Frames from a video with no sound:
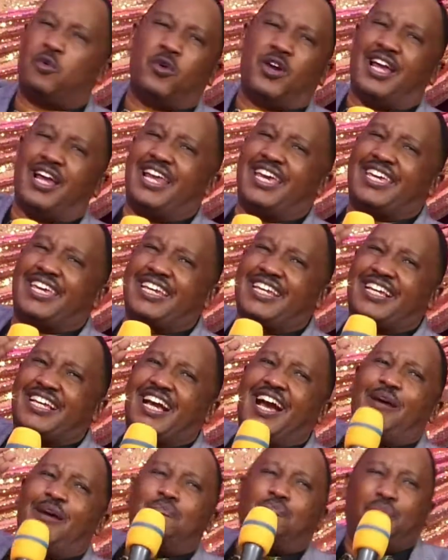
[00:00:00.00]
We were like in
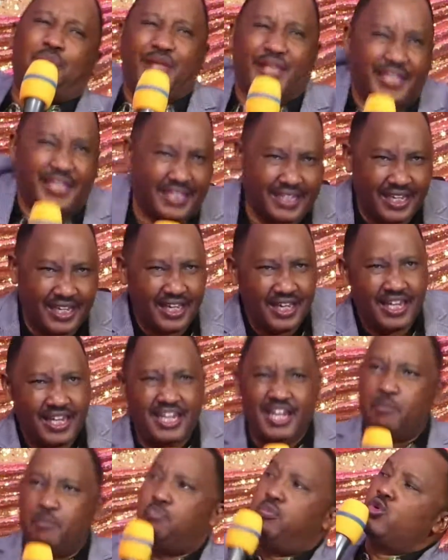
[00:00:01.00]
camping,
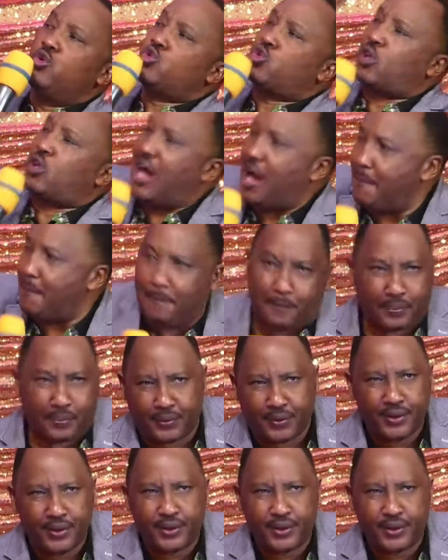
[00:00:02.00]
in a boot camp.